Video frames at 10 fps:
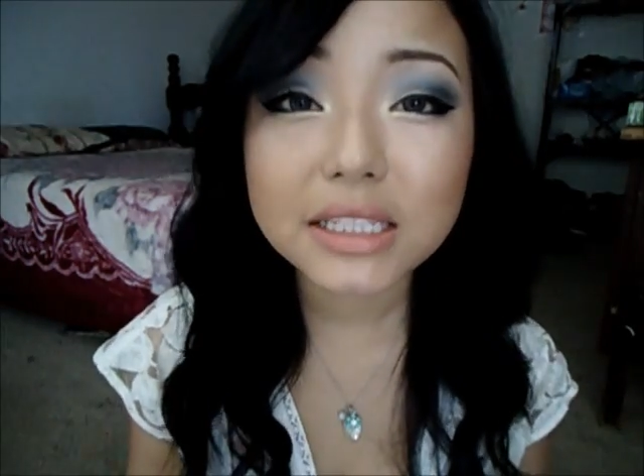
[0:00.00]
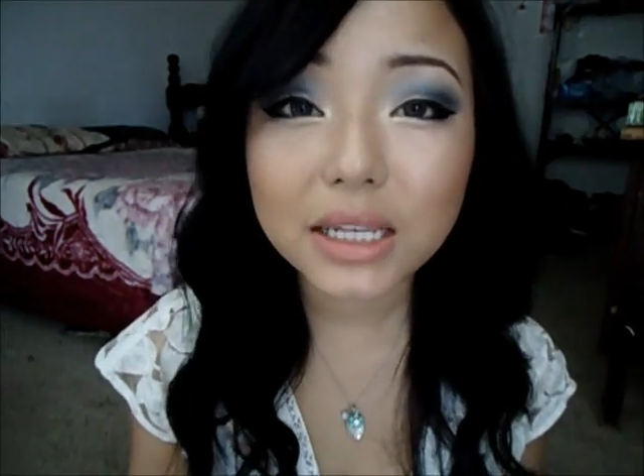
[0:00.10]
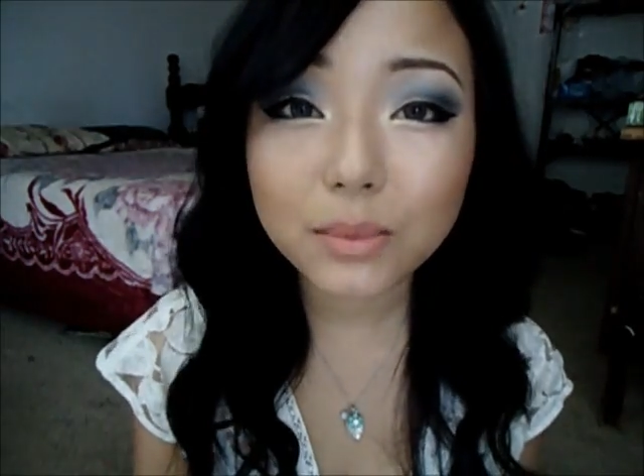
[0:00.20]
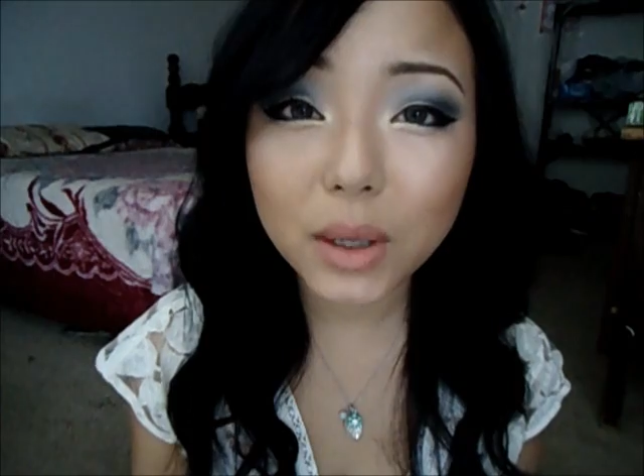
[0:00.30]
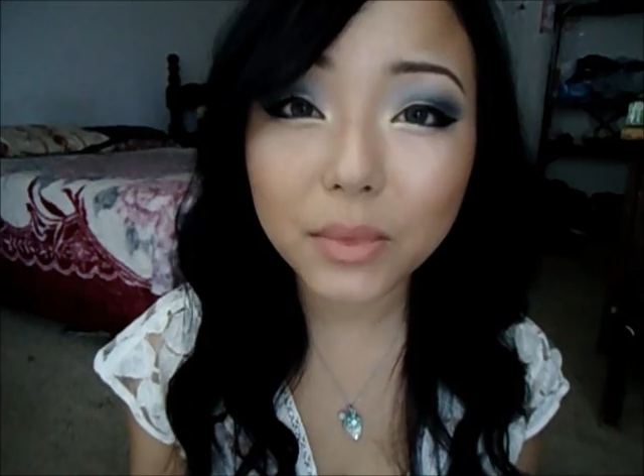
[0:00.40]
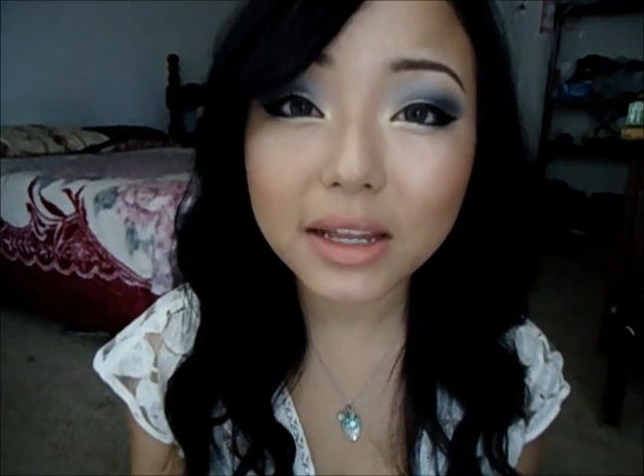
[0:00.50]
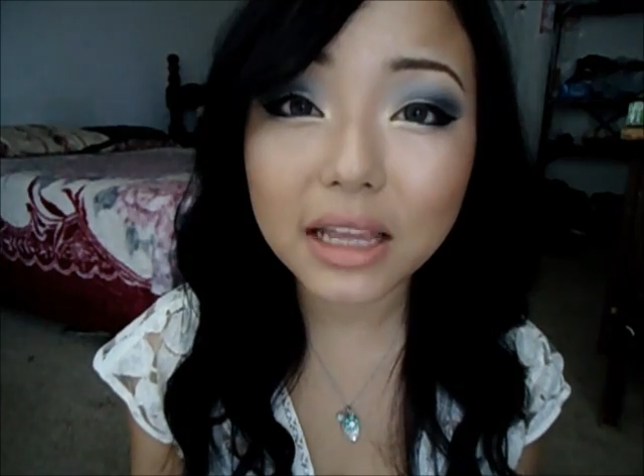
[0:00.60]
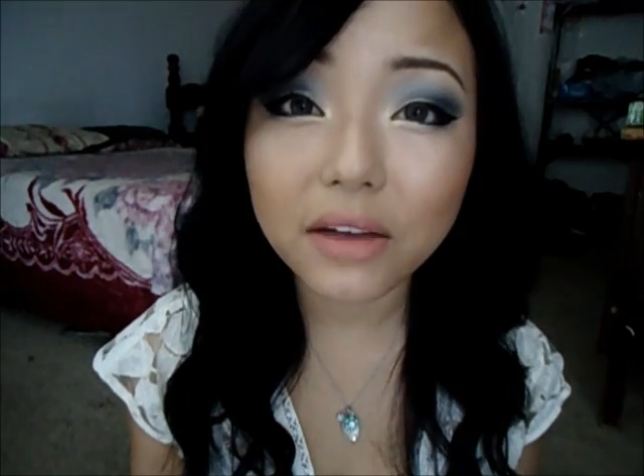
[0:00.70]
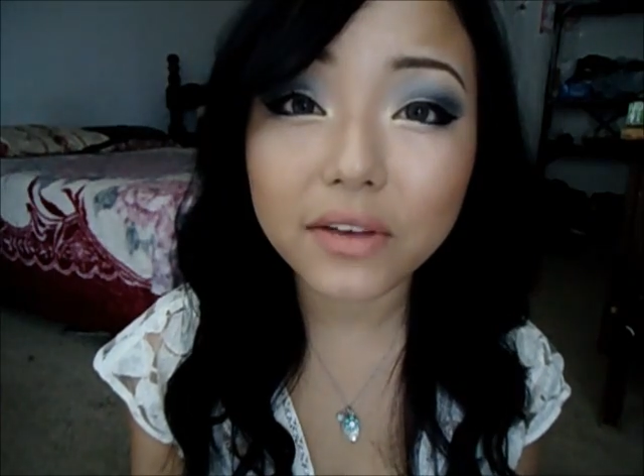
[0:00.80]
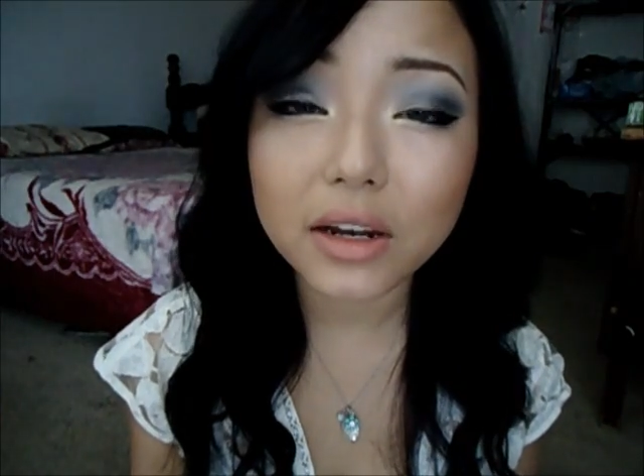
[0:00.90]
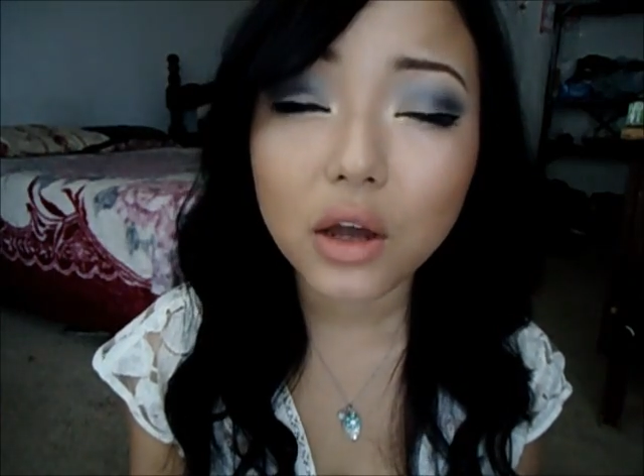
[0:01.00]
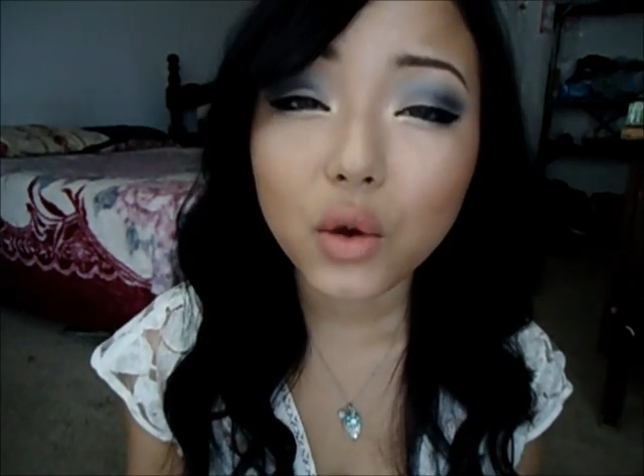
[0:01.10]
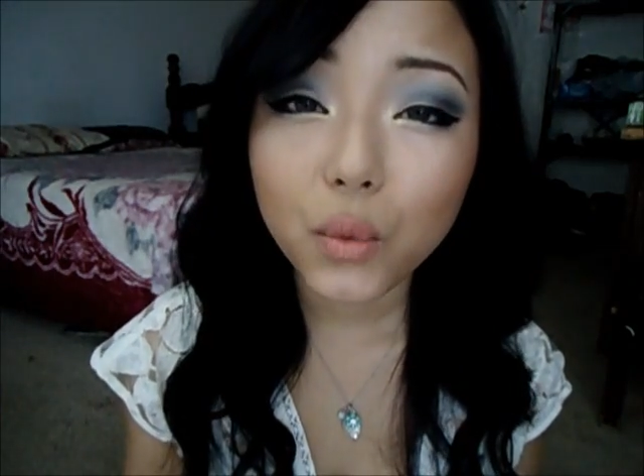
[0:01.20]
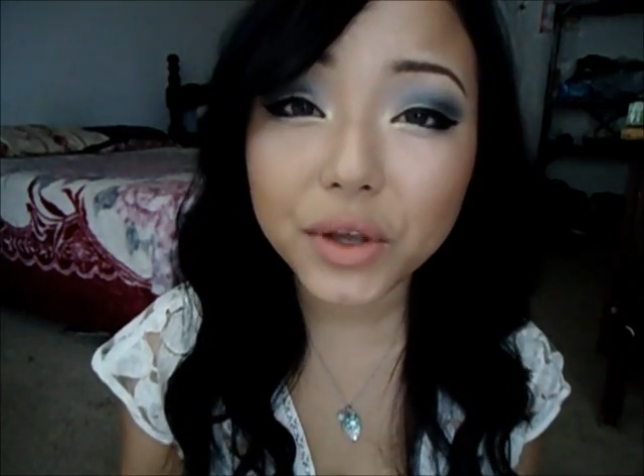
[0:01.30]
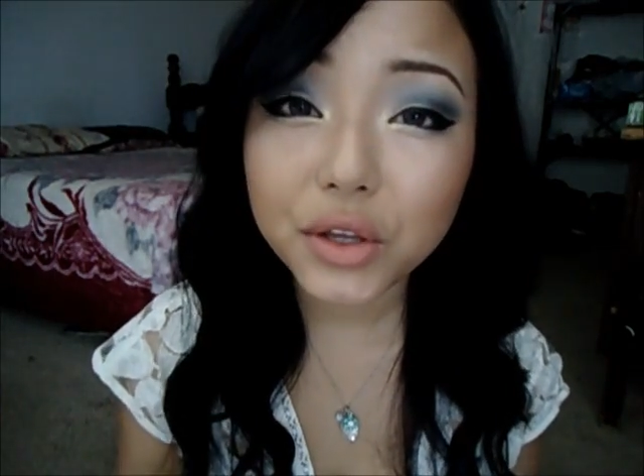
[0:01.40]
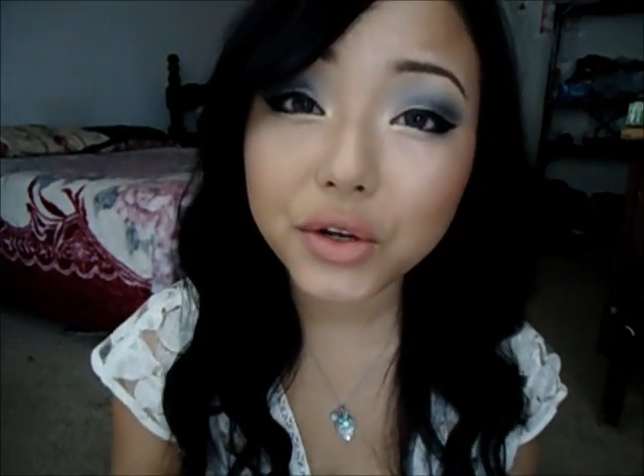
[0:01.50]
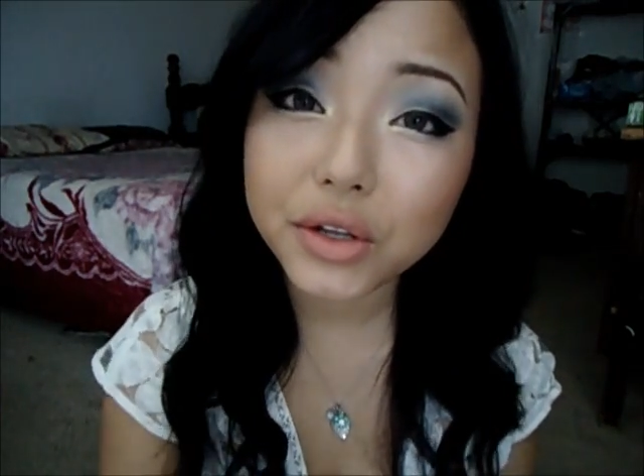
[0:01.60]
Tip number 11, when you're